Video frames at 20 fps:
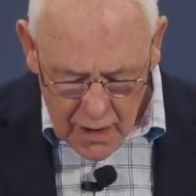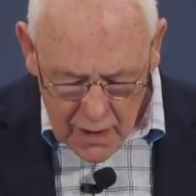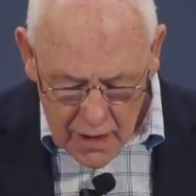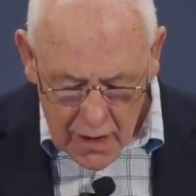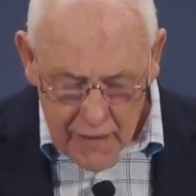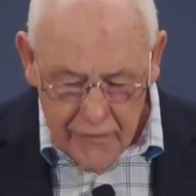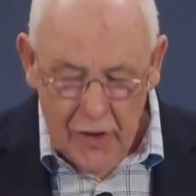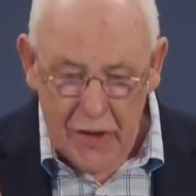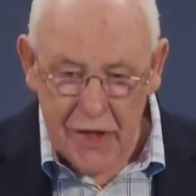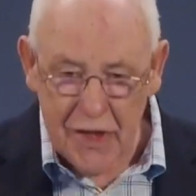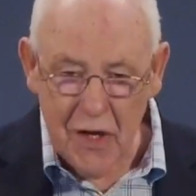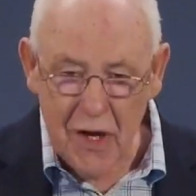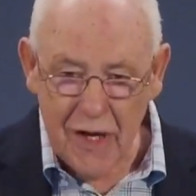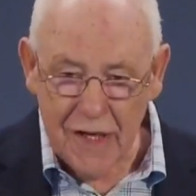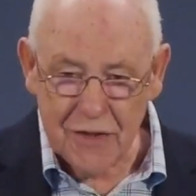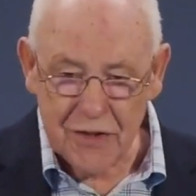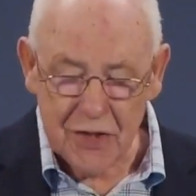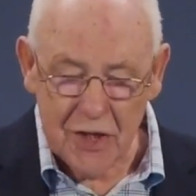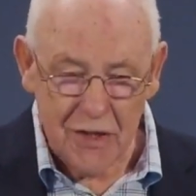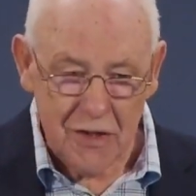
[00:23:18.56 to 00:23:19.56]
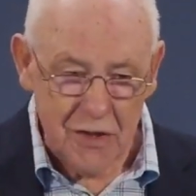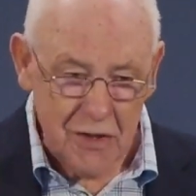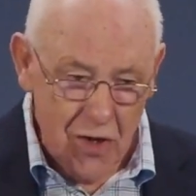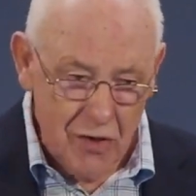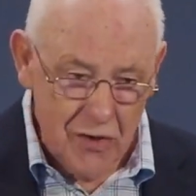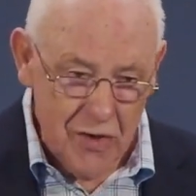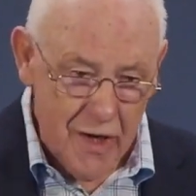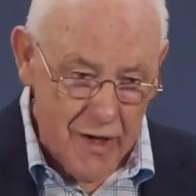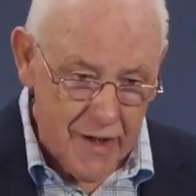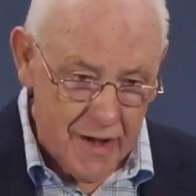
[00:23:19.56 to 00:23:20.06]
If he needs it,
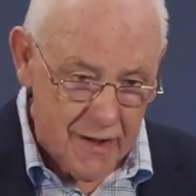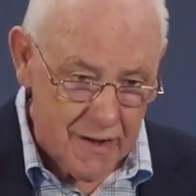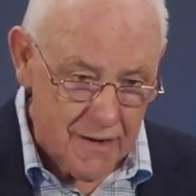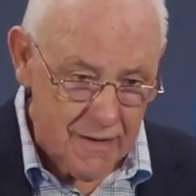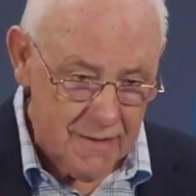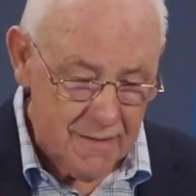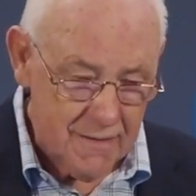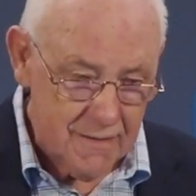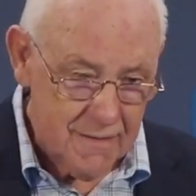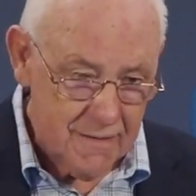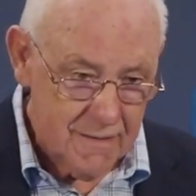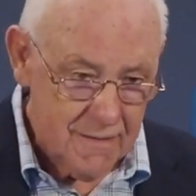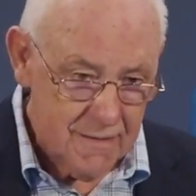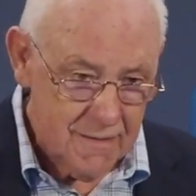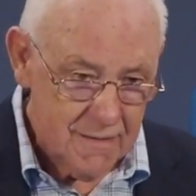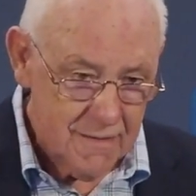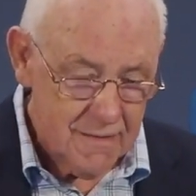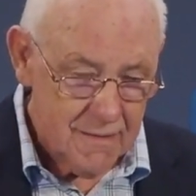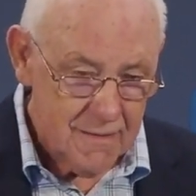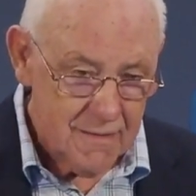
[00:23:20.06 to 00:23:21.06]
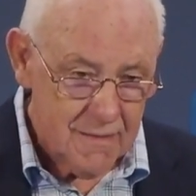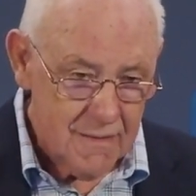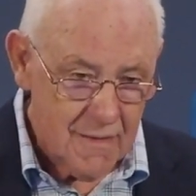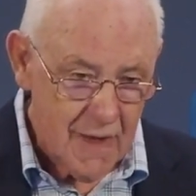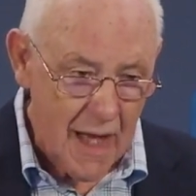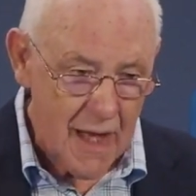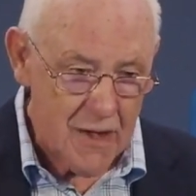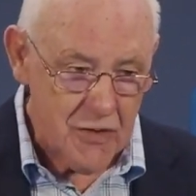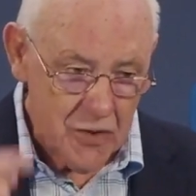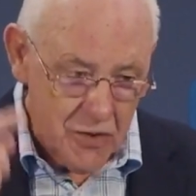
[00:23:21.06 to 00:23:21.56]
you need it.
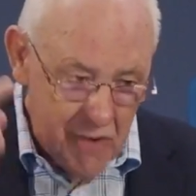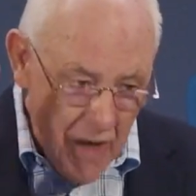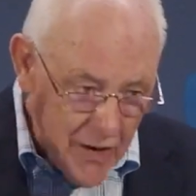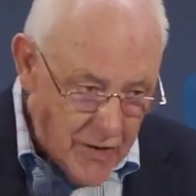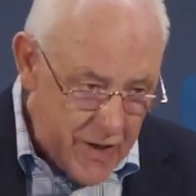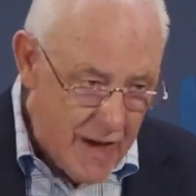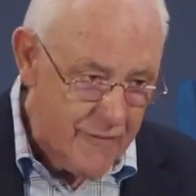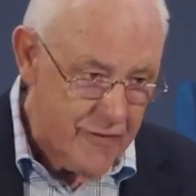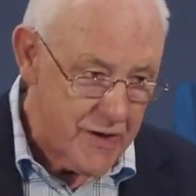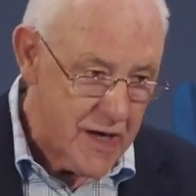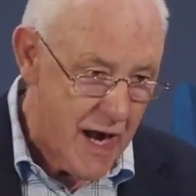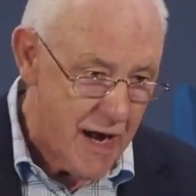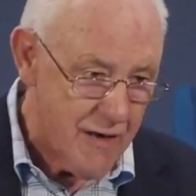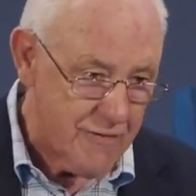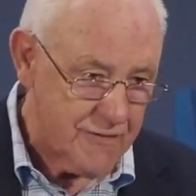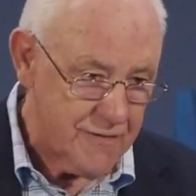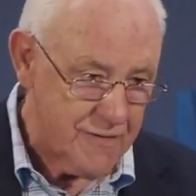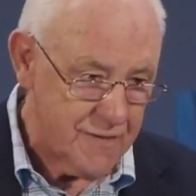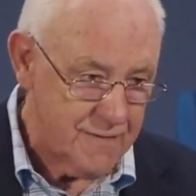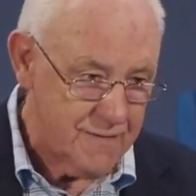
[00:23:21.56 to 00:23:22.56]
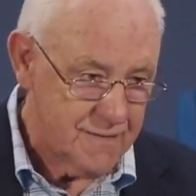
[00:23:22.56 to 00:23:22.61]
And you don't have enough.